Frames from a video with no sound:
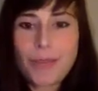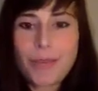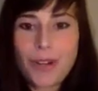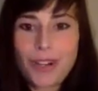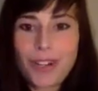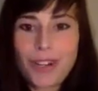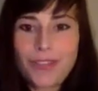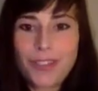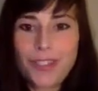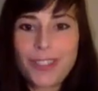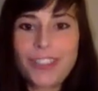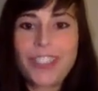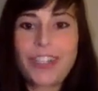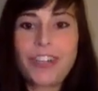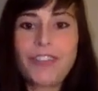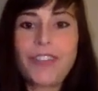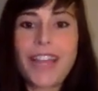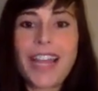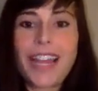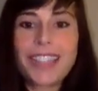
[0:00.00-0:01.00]
part of
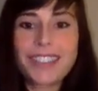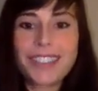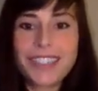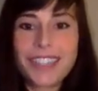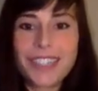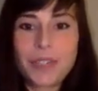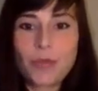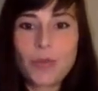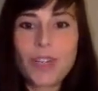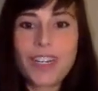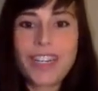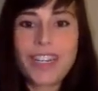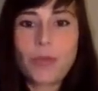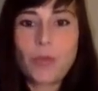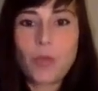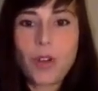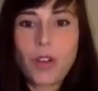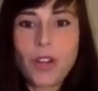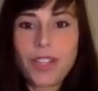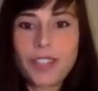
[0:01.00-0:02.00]
yourself. Ask it what it
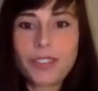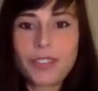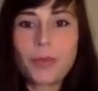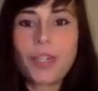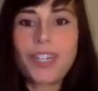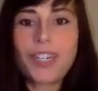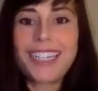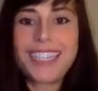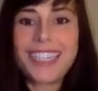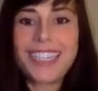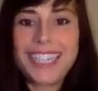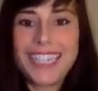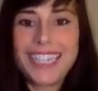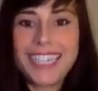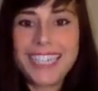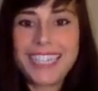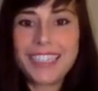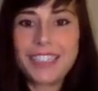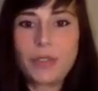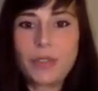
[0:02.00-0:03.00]
wants, what it
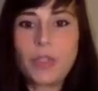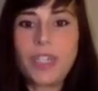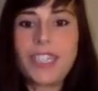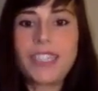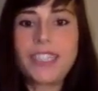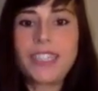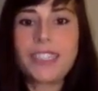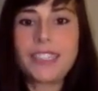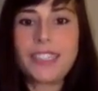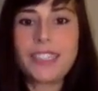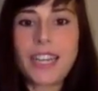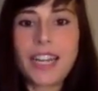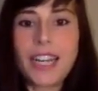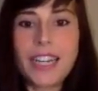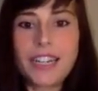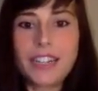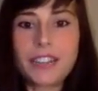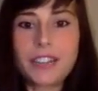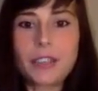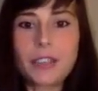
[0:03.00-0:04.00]
needs, what it
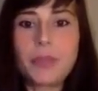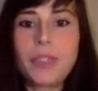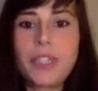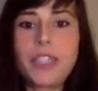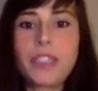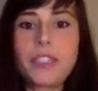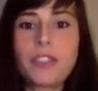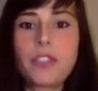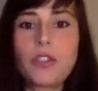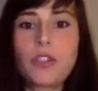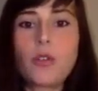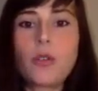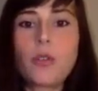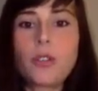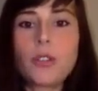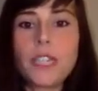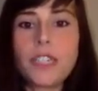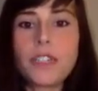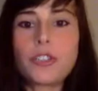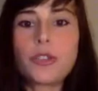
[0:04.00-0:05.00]
desires. Be
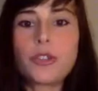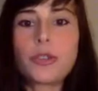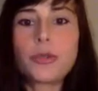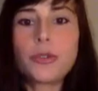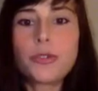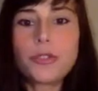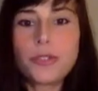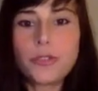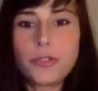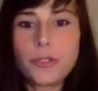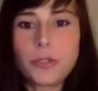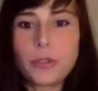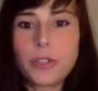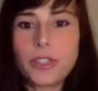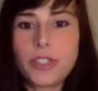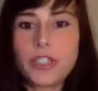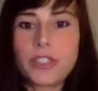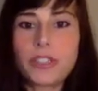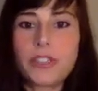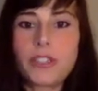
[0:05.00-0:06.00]
totally truthful
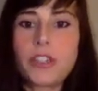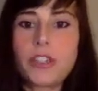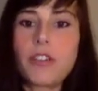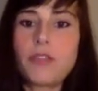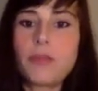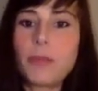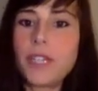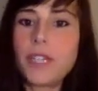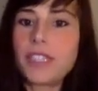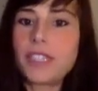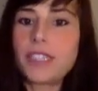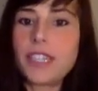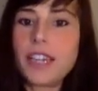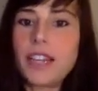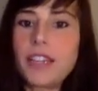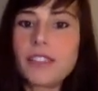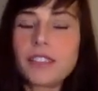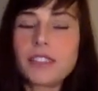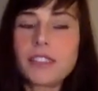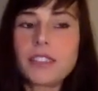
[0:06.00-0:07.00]
with yourself, because
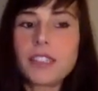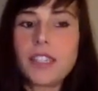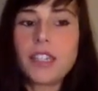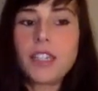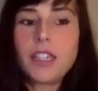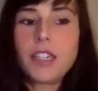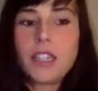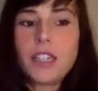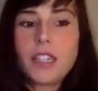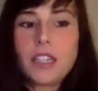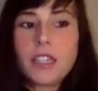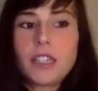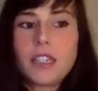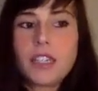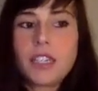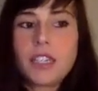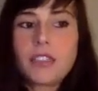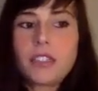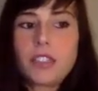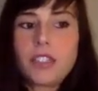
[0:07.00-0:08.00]

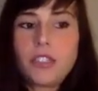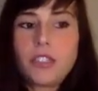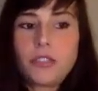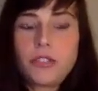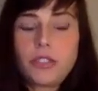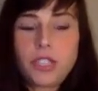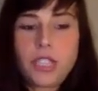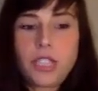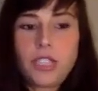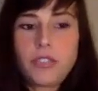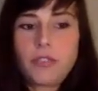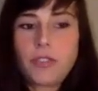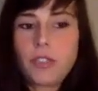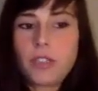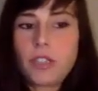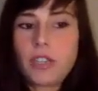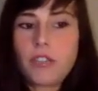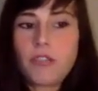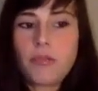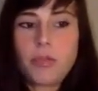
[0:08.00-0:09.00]
that's a huge key for a
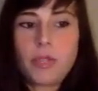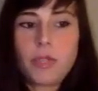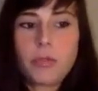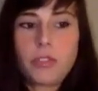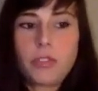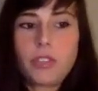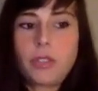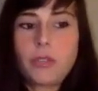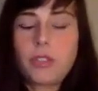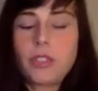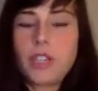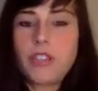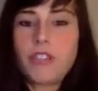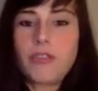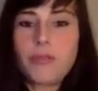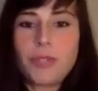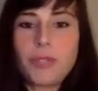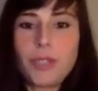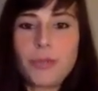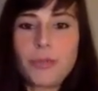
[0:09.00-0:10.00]
lot of people too. A lot
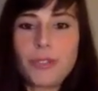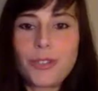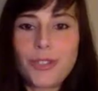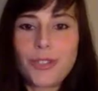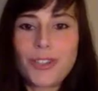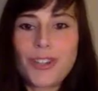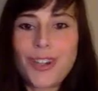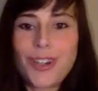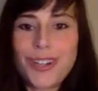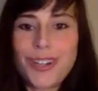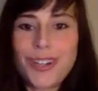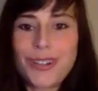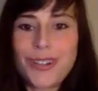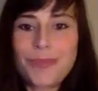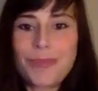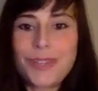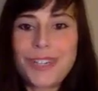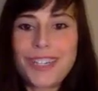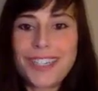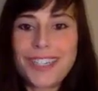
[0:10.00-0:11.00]
of people are not
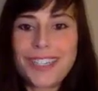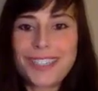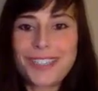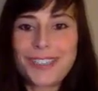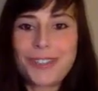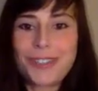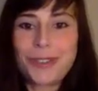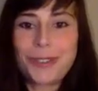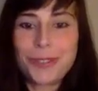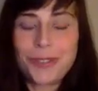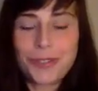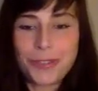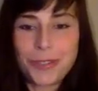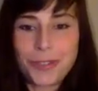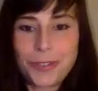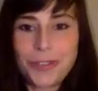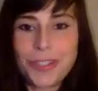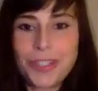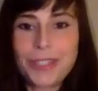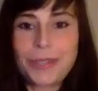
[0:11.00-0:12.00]
being
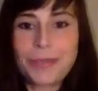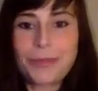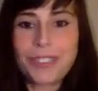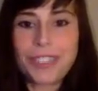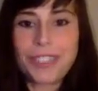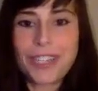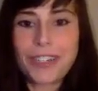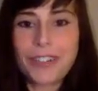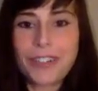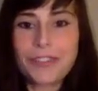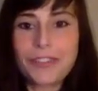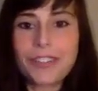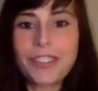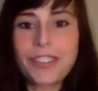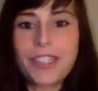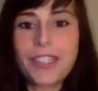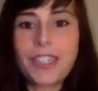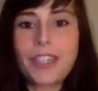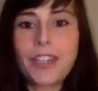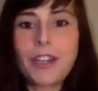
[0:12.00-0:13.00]
truthful with themselves
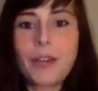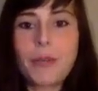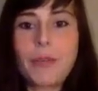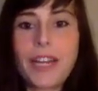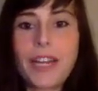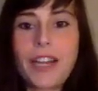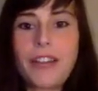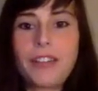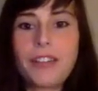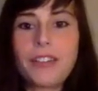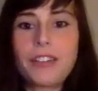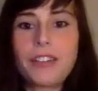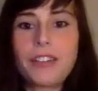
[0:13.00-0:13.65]
about